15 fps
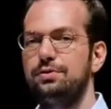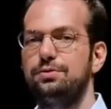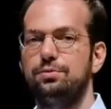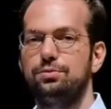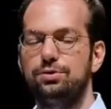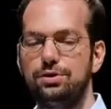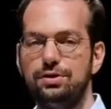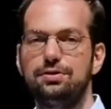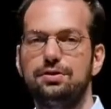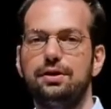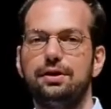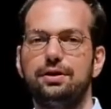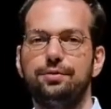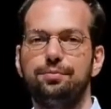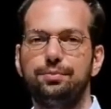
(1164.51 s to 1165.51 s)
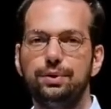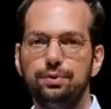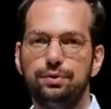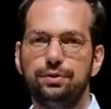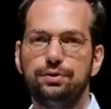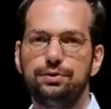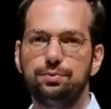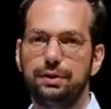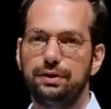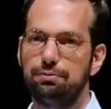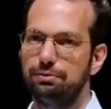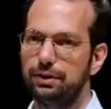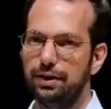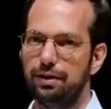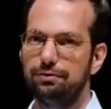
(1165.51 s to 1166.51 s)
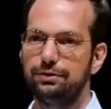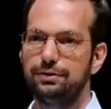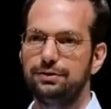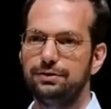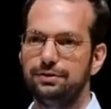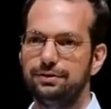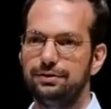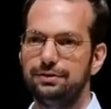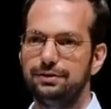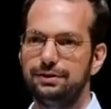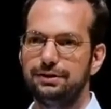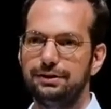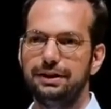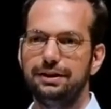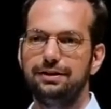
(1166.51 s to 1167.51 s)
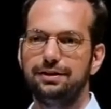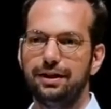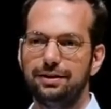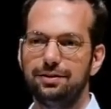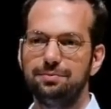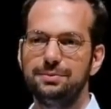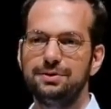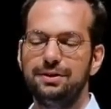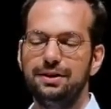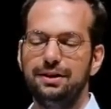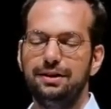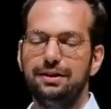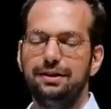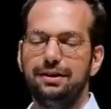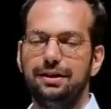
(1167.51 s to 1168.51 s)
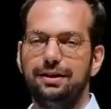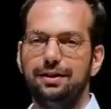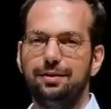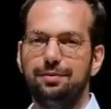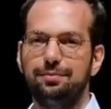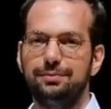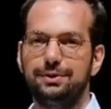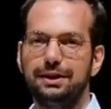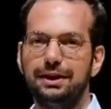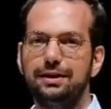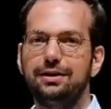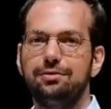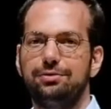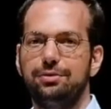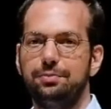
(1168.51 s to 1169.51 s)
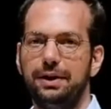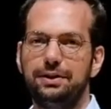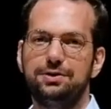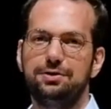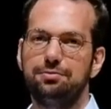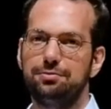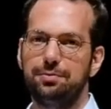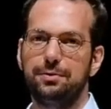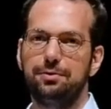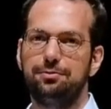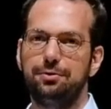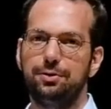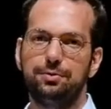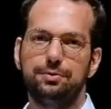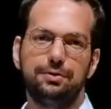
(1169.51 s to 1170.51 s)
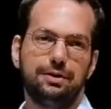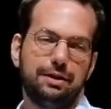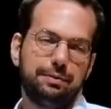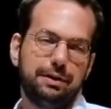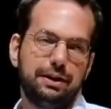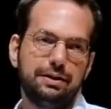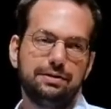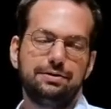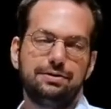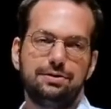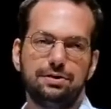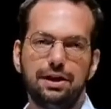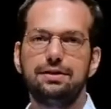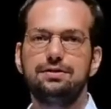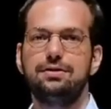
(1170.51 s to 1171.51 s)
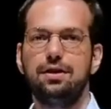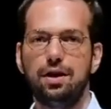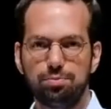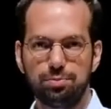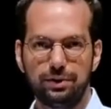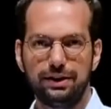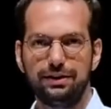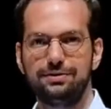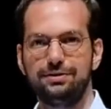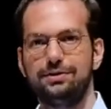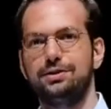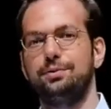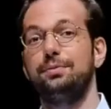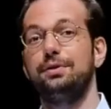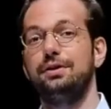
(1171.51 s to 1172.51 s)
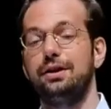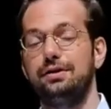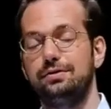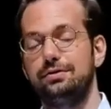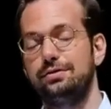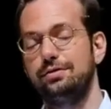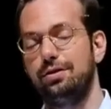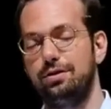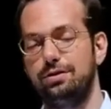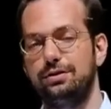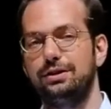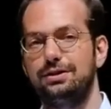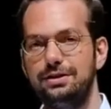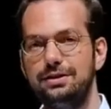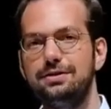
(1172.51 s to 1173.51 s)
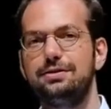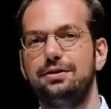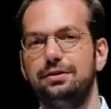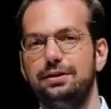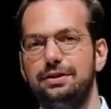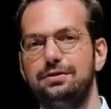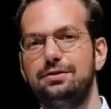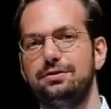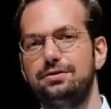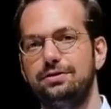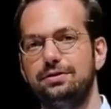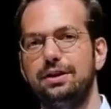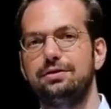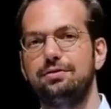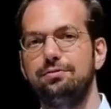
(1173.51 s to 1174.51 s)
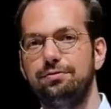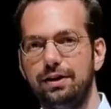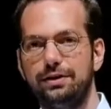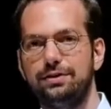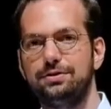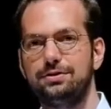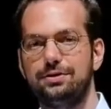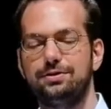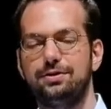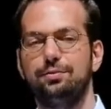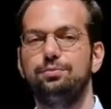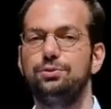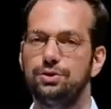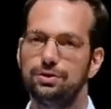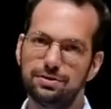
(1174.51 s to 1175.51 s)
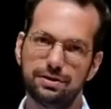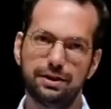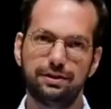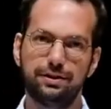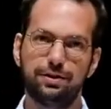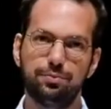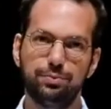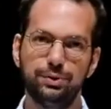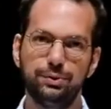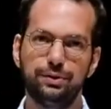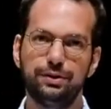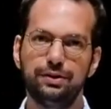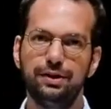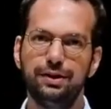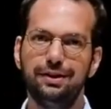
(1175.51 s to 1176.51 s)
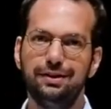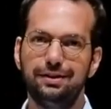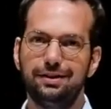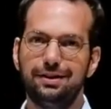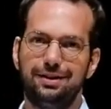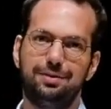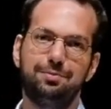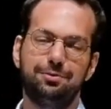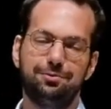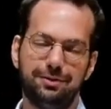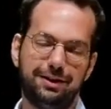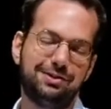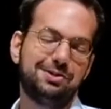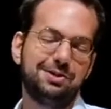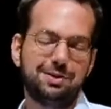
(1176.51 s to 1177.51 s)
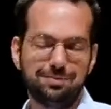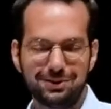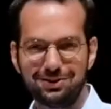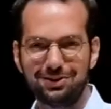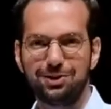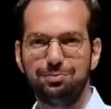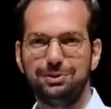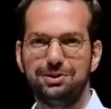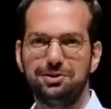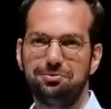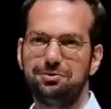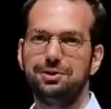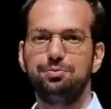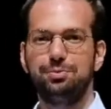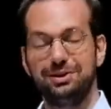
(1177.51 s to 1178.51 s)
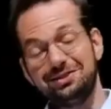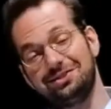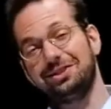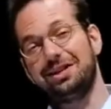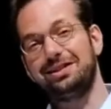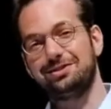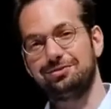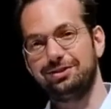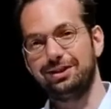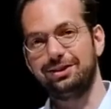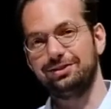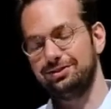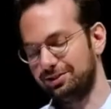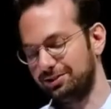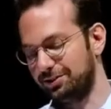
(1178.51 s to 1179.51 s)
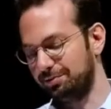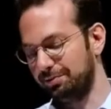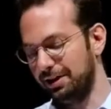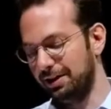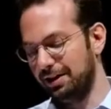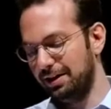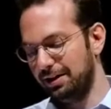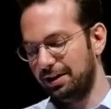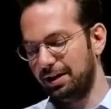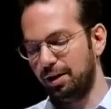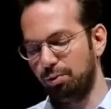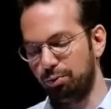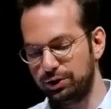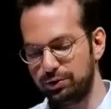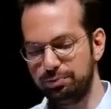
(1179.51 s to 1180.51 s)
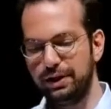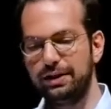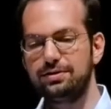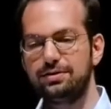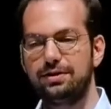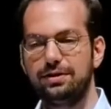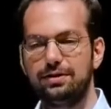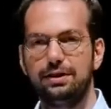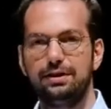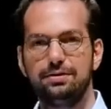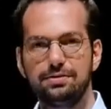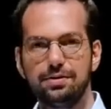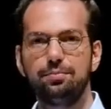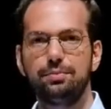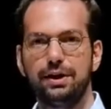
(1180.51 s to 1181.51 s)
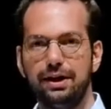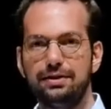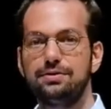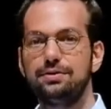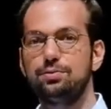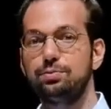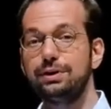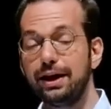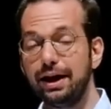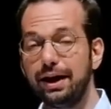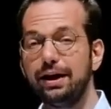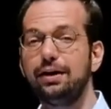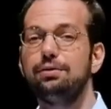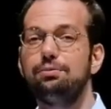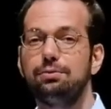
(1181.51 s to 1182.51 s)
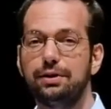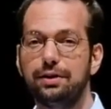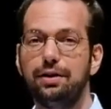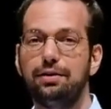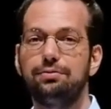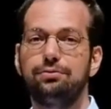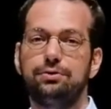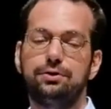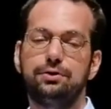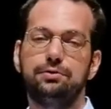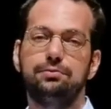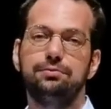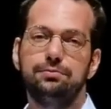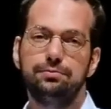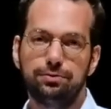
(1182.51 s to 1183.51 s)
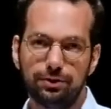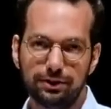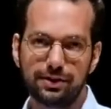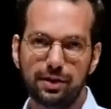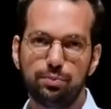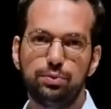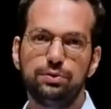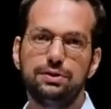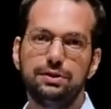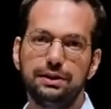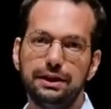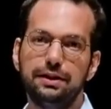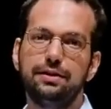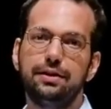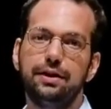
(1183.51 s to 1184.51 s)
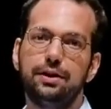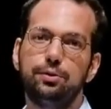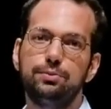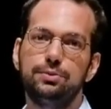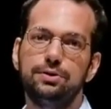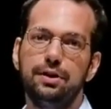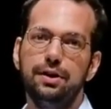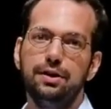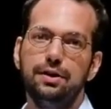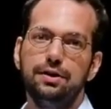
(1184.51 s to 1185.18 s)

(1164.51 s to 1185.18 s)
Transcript: So just like computers, we can recover deleted items. Um, deleted information from the phone. I mean, it still has an operating system, and, and on the disk at least, it still has a file system just like a computer. Um, the file system is a little bit different, but it still has a file system, uh, which means that in some cases we can recover, for example, deleted items.